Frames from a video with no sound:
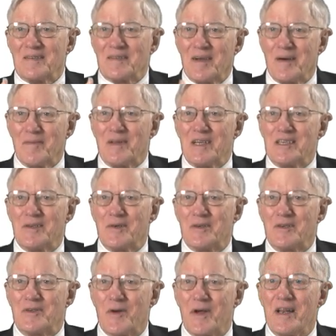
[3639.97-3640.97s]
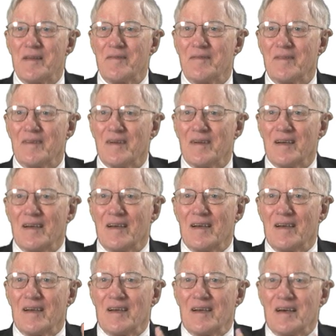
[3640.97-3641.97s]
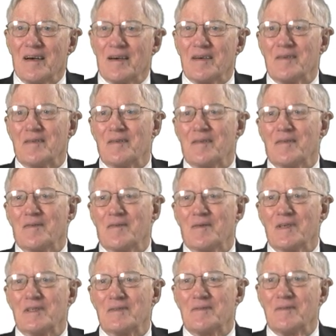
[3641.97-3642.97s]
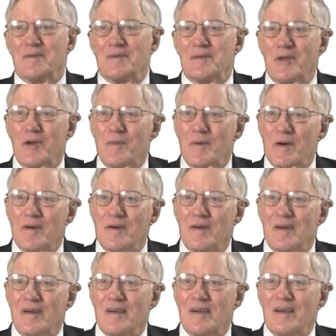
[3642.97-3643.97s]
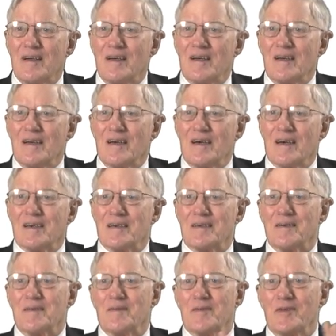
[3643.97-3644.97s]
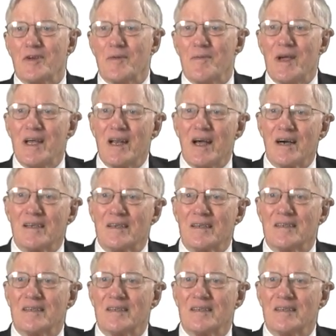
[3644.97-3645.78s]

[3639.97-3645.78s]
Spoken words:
companies who are trading with Cuba. You may not